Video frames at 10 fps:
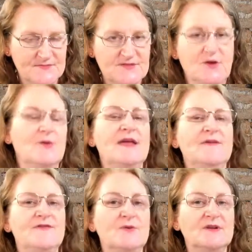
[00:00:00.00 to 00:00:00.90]
So
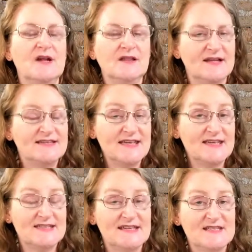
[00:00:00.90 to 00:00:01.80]
if you would like to get your
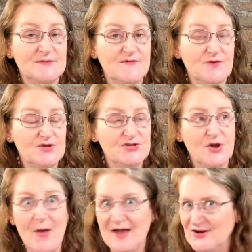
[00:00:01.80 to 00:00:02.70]
tickets before the
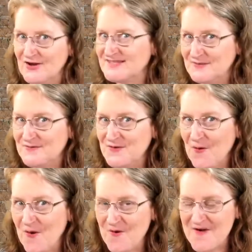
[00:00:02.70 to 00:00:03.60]
show, and I know some of you
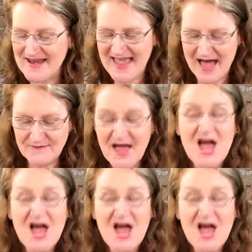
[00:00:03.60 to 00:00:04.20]
already have,